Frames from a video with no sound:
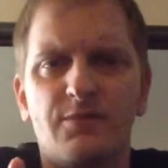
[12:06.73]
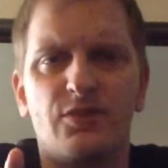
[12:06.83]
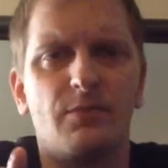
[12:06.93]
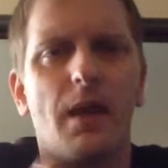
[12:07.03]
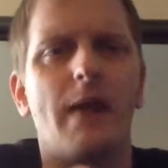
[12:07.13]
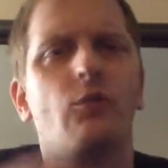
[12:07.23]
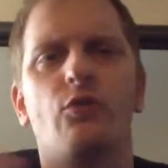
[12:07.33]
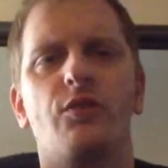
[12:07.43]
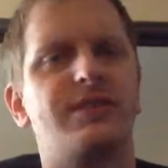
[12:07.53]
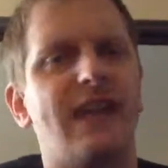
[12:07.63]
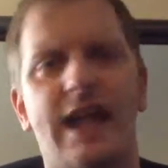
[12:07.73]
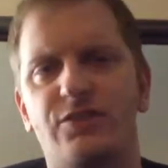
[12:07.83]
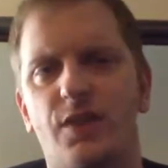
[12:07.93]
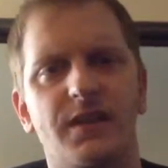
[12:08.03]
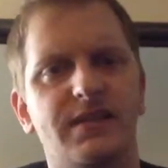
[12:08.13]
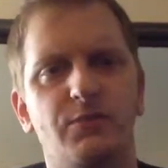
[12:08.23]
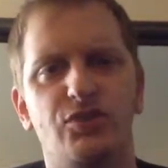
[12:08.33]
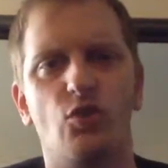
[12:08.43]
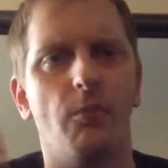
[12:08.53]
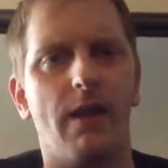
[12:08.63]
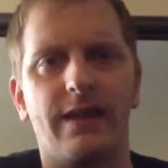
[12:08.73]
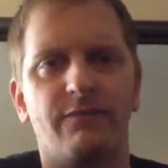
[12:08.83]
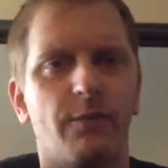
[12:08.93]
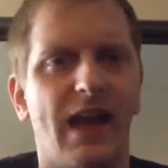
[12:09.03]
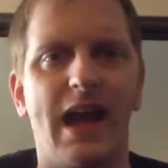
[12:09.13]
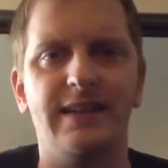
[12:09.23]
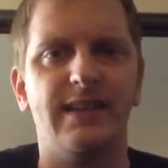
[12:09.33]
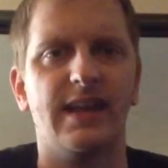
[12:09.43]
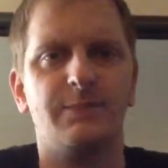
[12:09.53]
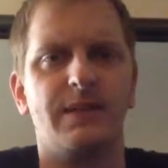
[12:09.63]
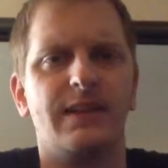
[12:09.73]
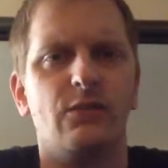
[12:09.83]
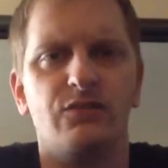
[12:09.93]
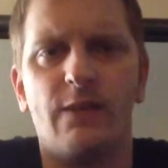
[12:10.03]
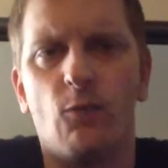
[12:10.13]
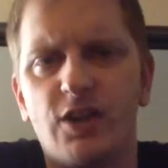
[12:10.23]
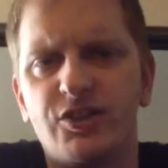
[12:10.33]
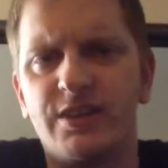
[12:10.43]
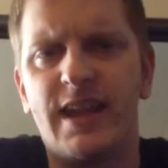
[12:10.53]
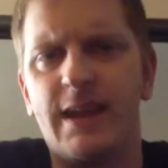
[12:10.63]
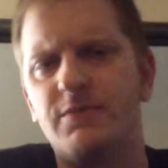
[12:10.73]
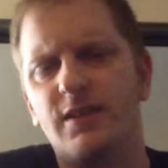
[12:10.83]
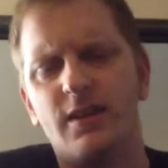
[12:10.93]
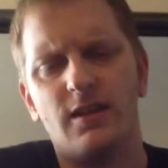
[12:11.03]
I don't know the stats on this. I'm just going by from an eye test, being an Eagles fan, watching the games.